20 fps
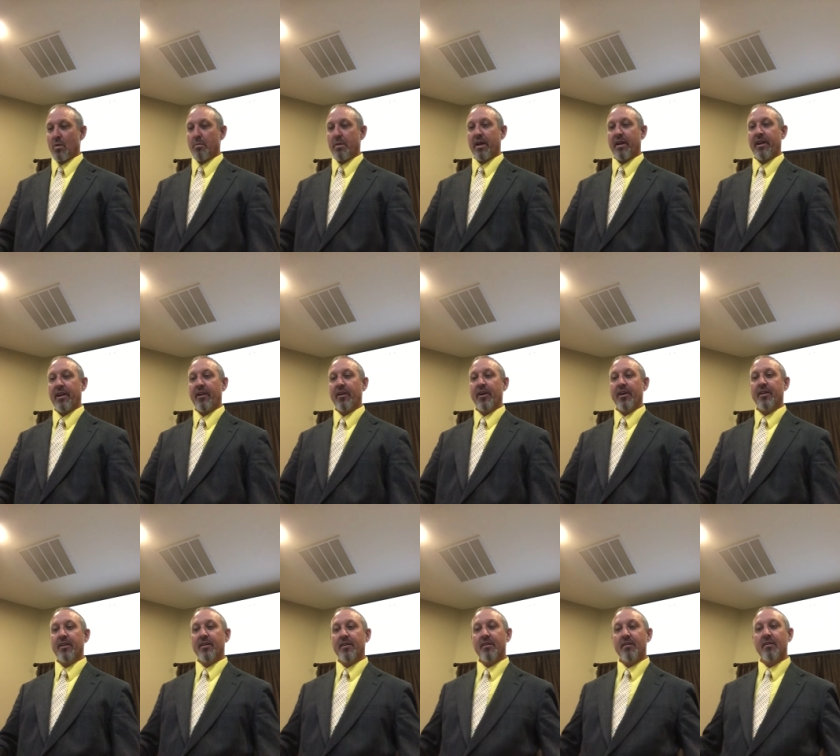What about
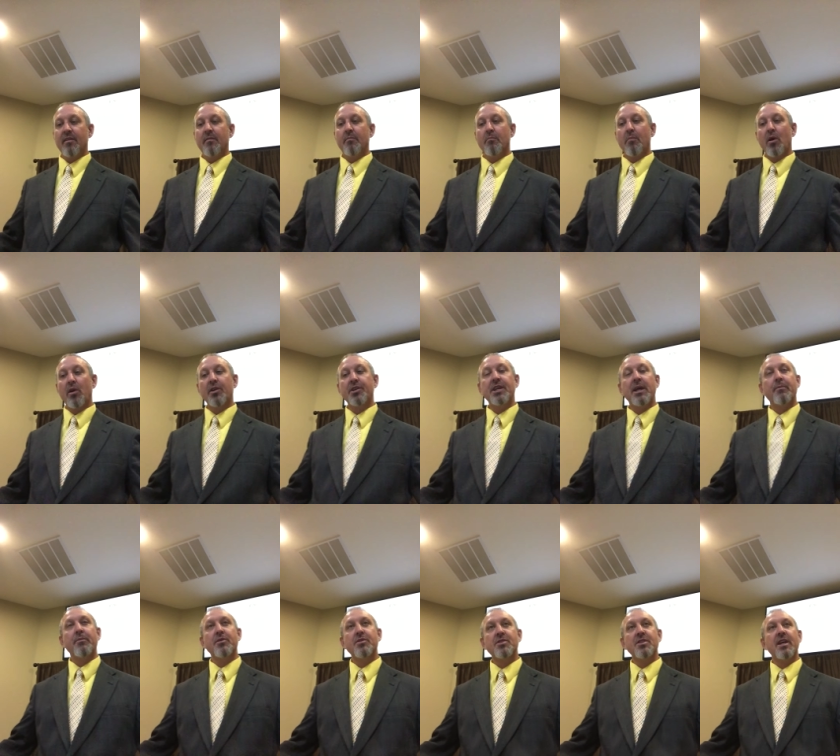Herod? Mark
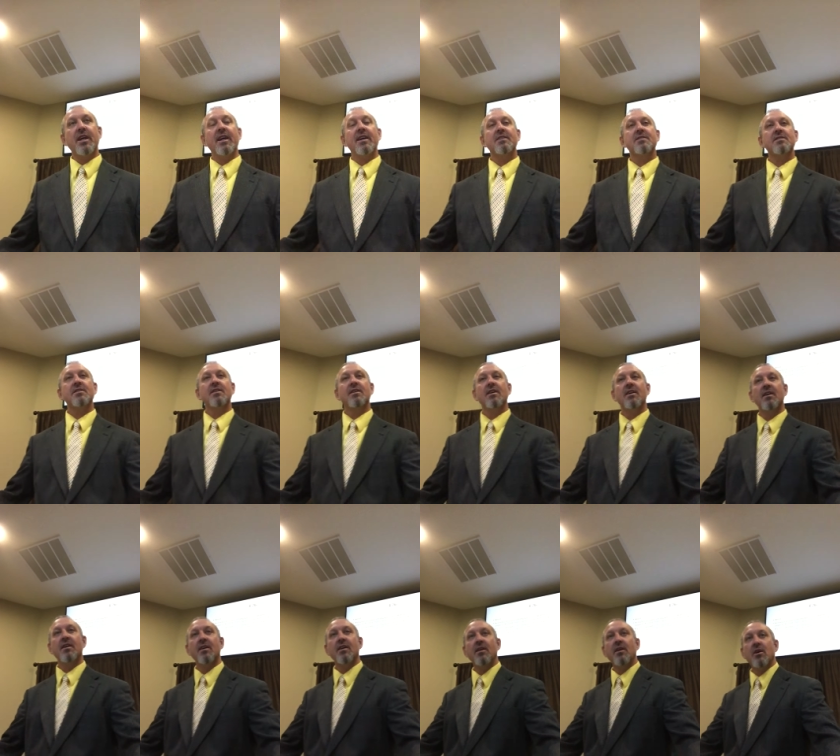chapter 6.
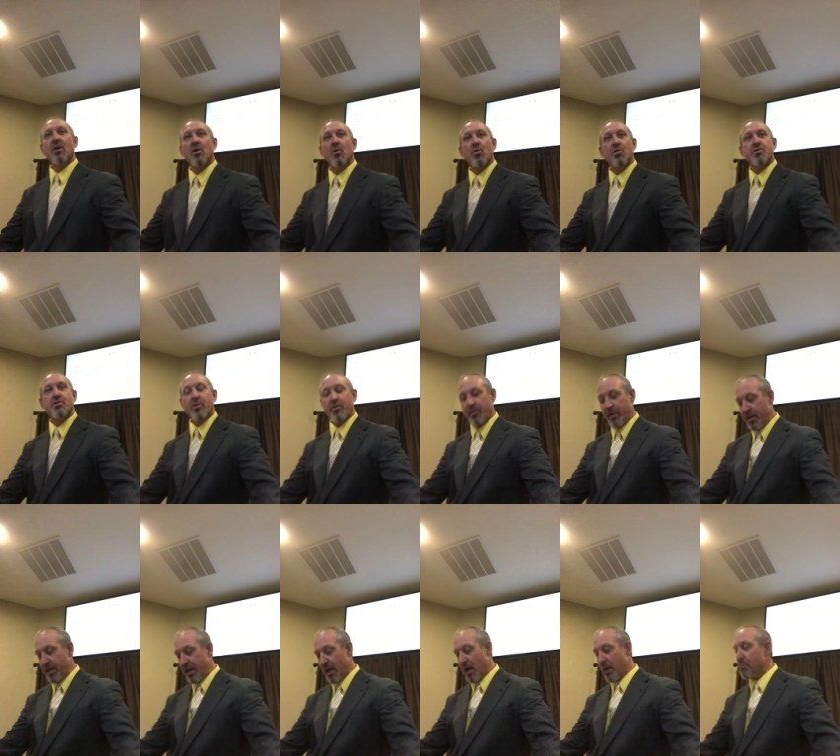Was there
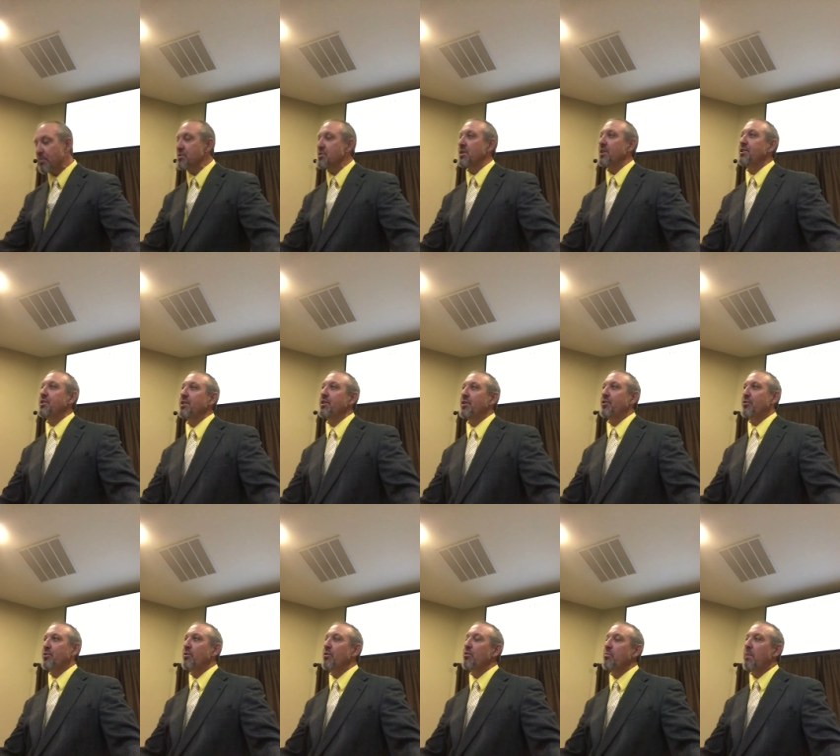any opposition to
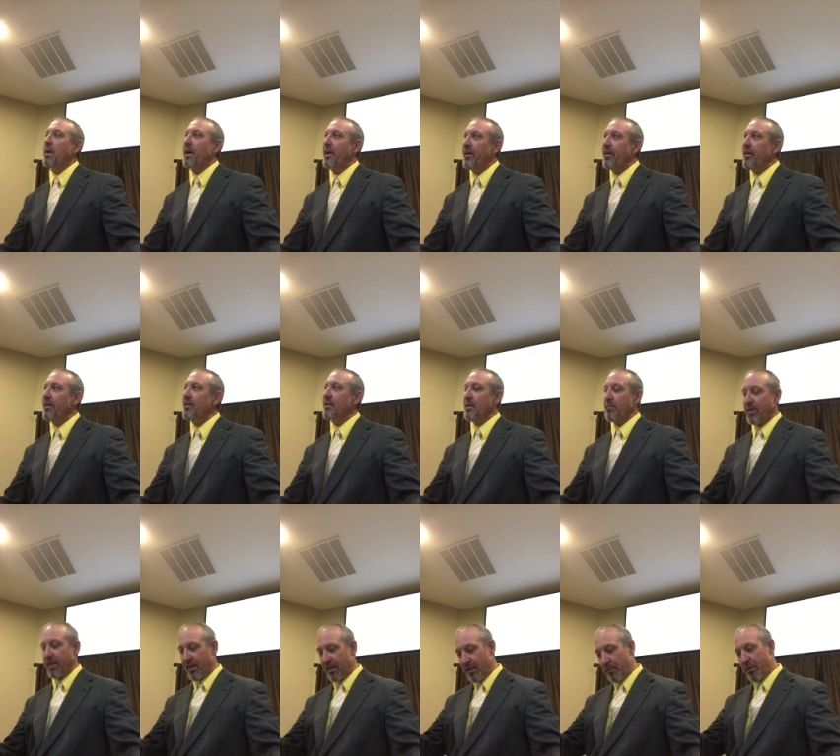truth by Herod? Let
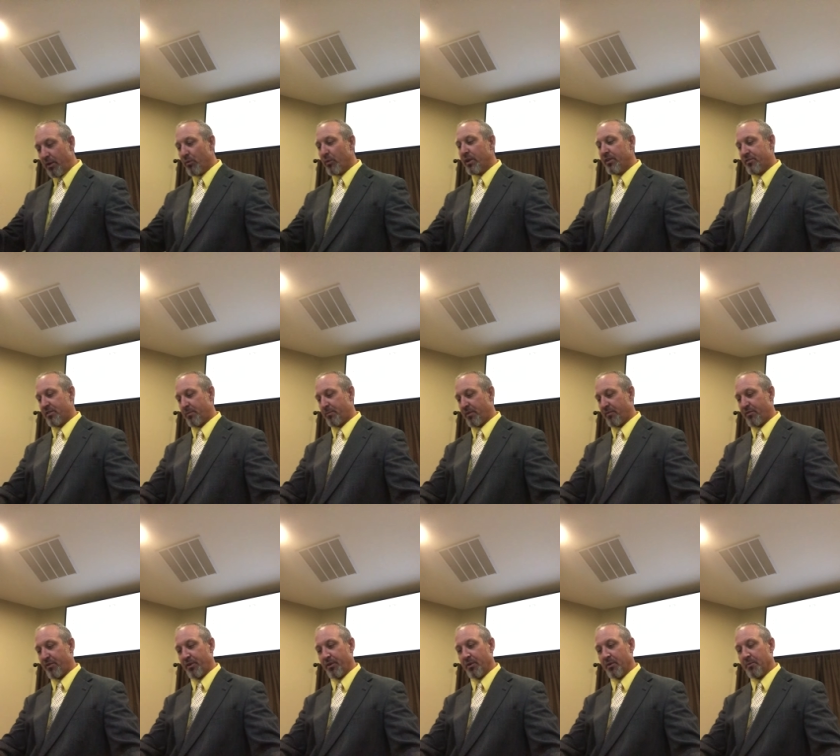me, let me read something
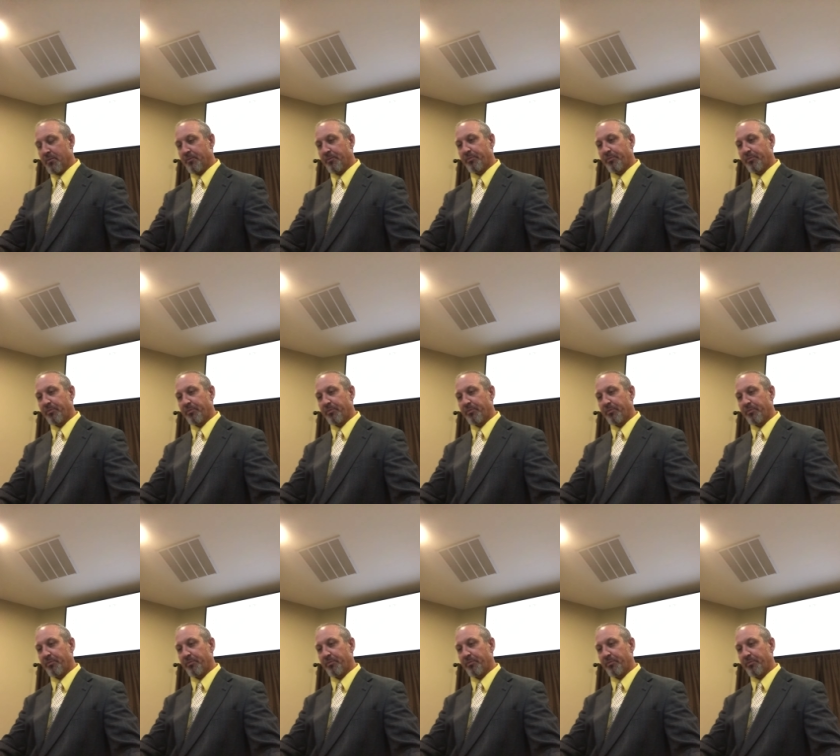for you.